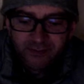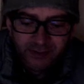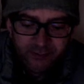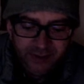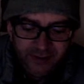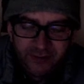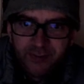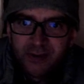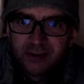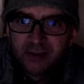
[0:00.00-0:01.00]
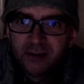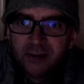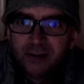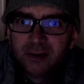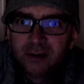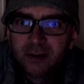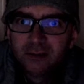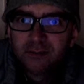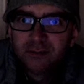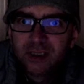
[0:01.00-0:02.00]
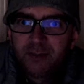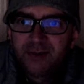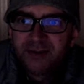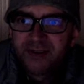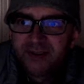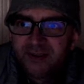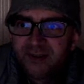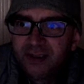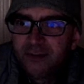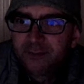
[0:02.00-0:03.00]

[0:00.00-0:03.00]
can pencil mark a couple of 6s there.